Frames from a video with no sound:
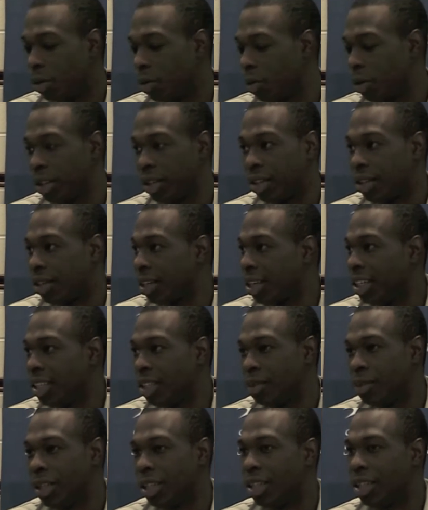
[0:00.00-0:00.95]
With his
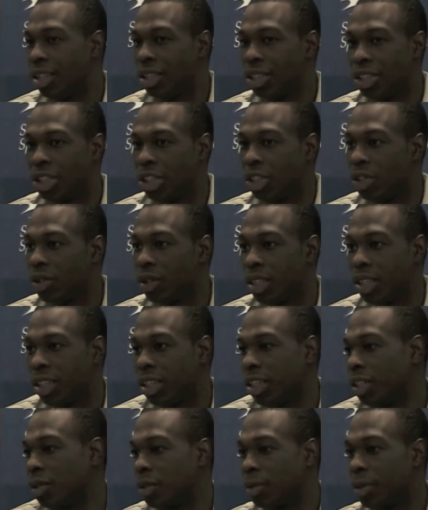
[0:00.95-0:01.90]
ability to shoot and
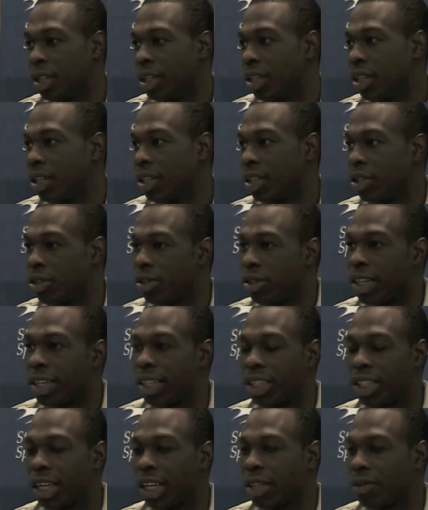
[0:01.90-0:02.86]
his ability to
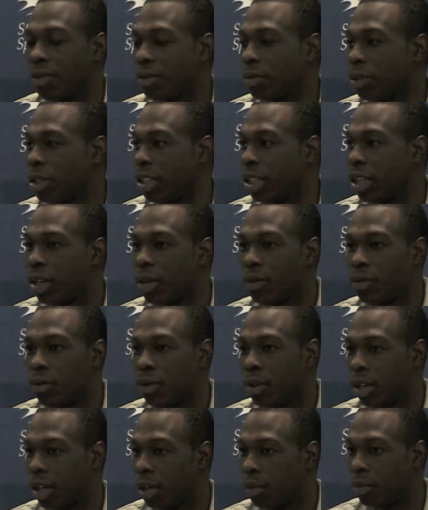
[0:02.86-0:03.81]
create shots for himself,
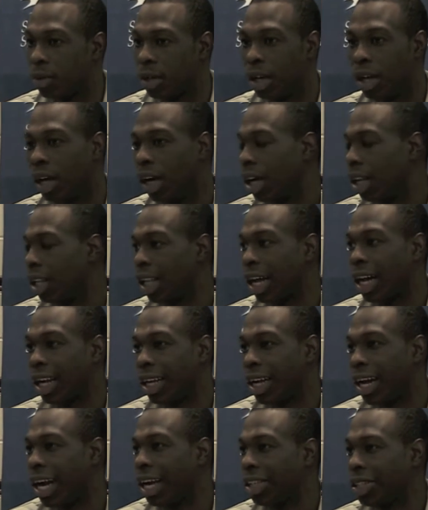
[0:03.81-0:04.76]
a lot
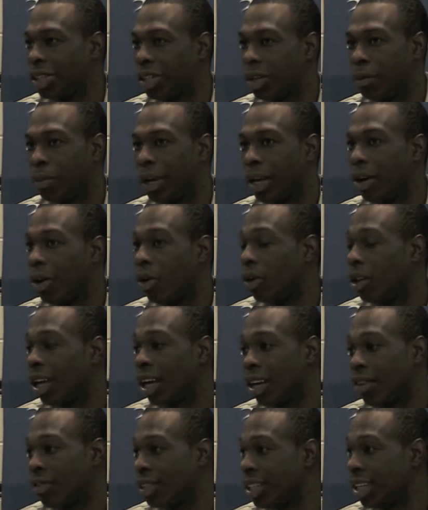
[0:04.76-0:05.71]
of guys are going to pay a whole
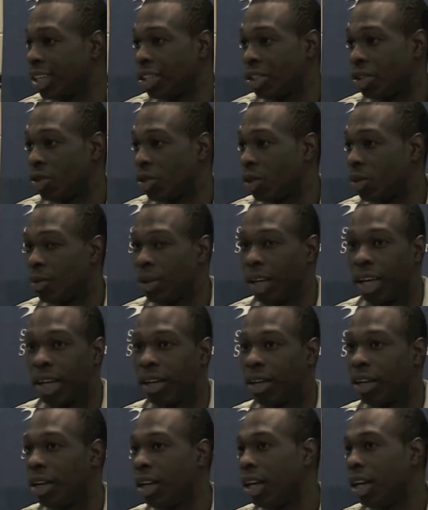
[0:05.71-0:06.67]
lot of attention to him.
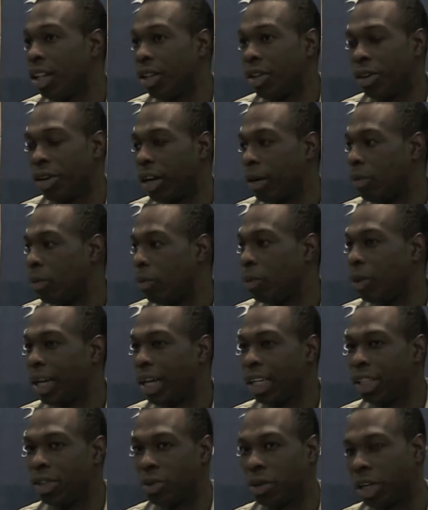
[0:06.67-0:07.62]
Like, there are a couple
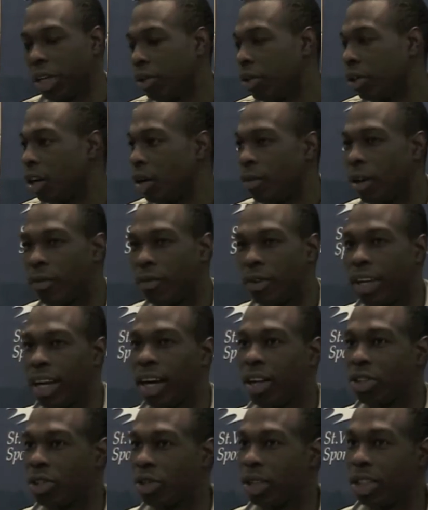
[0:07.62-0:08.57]
plays where he'll come off a
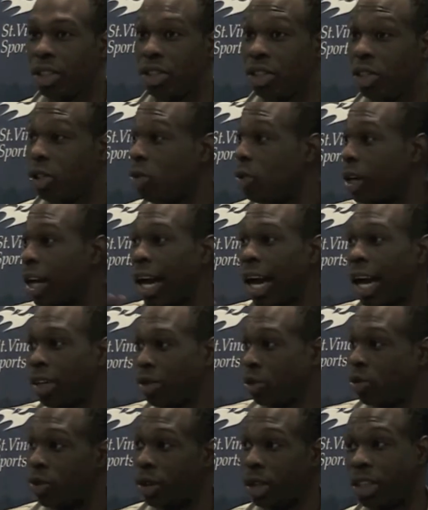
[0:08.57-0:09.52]
down screen, two
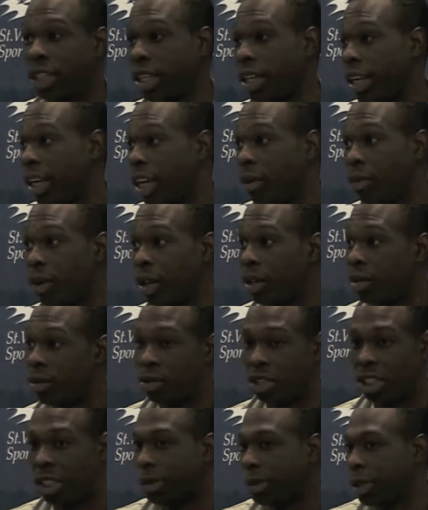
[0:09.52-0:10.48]
guys will run to him and
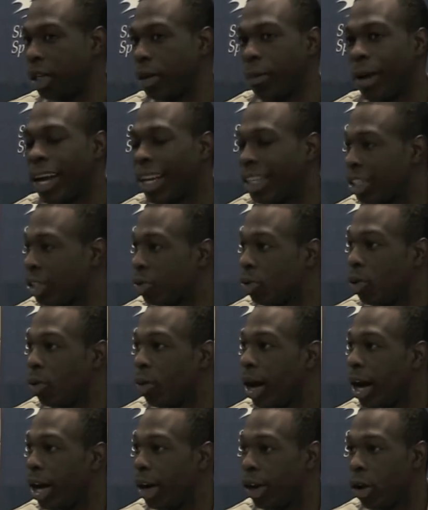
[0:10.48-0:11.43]
slip to the basket
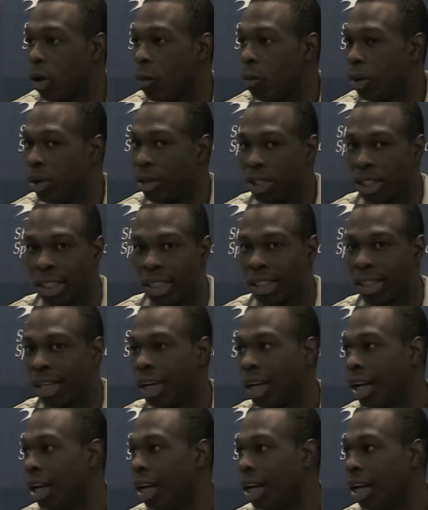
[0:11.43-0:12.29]
wide open. Just